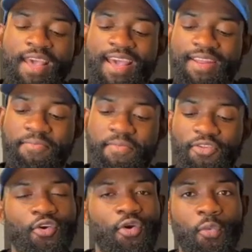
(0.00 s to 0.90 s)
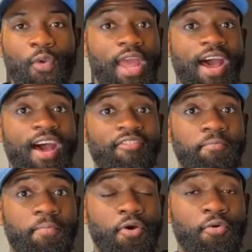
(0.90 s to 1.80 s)
In Missouri, we
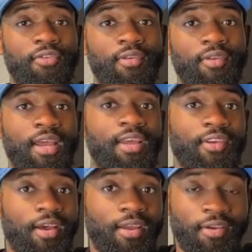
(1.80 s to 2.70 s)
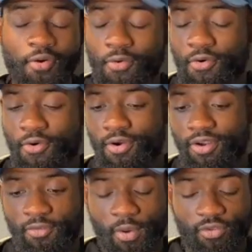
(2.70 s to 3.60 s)
have both ESI, or
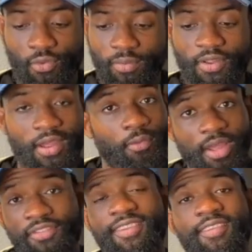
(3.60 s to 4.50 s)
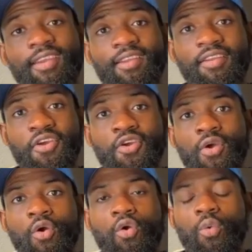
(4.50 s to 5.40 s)
Express Scripts, and we have Centene,
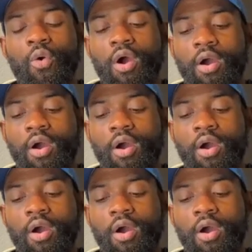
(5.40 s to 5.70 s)
who